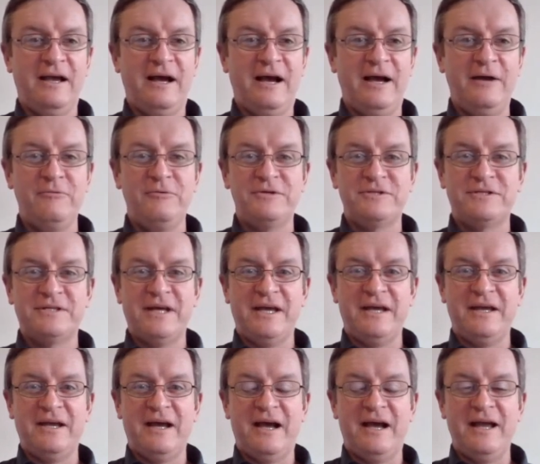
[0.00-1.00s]
I would
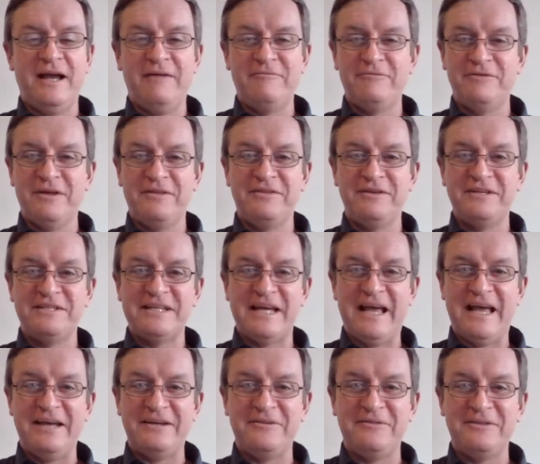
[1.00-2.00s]
say I have nothing
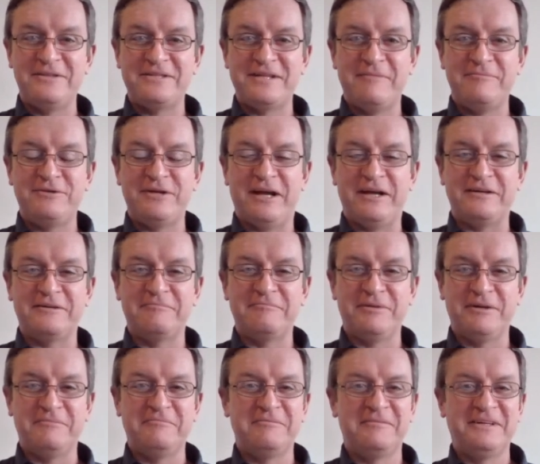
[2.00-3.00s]
to add on the subject.
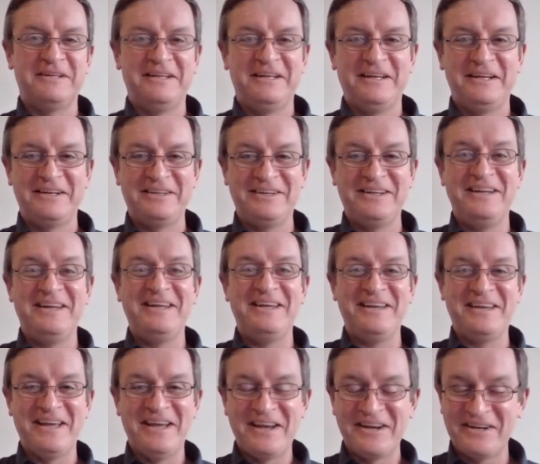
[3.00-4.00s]
But clearly
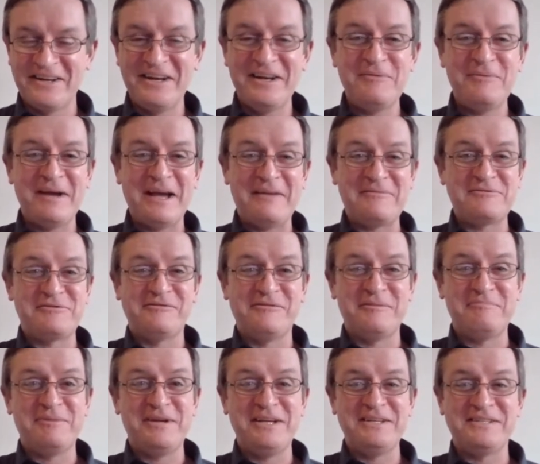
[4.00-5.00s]
we have to
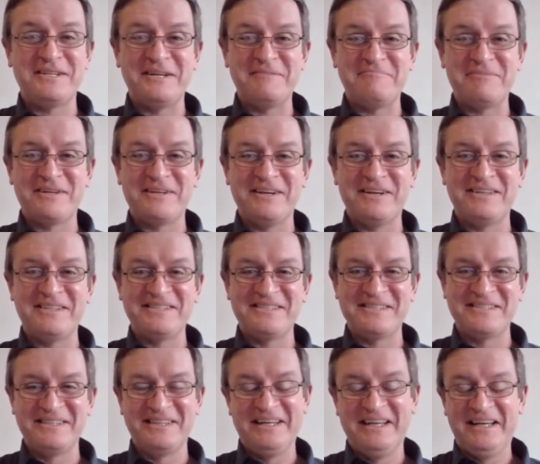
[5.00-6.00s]
repeat it
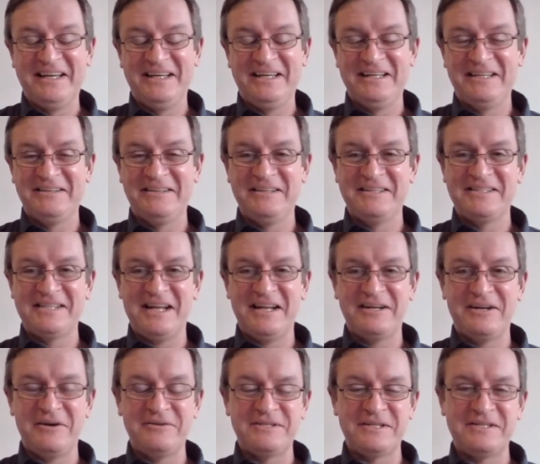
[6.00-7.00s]
because the
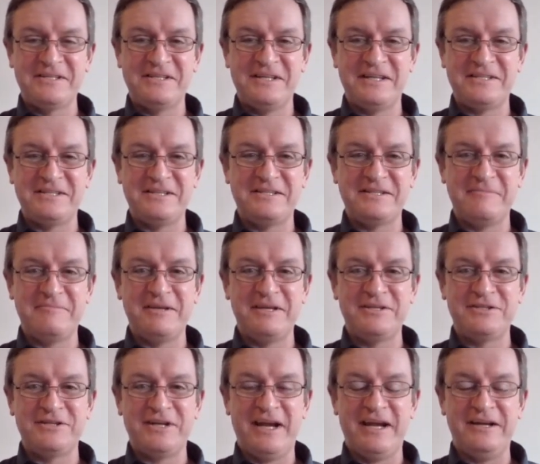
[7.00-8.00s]
telcos are suggesting something
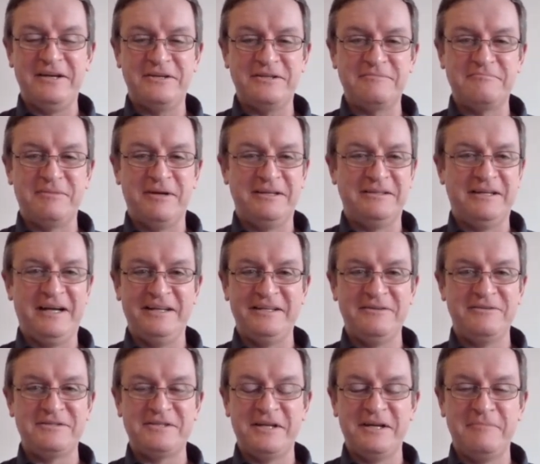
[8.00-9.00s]
has changed, but I
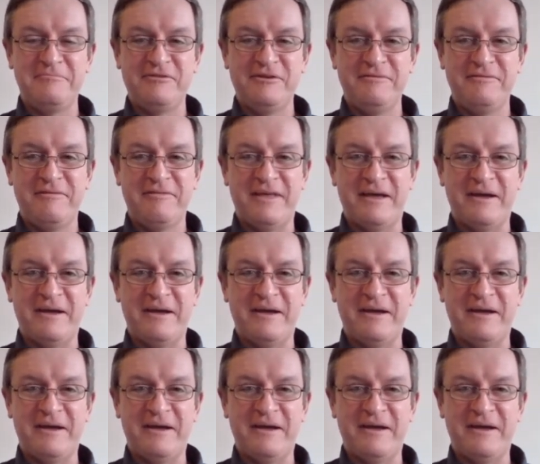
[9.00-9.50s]
don't see any proof of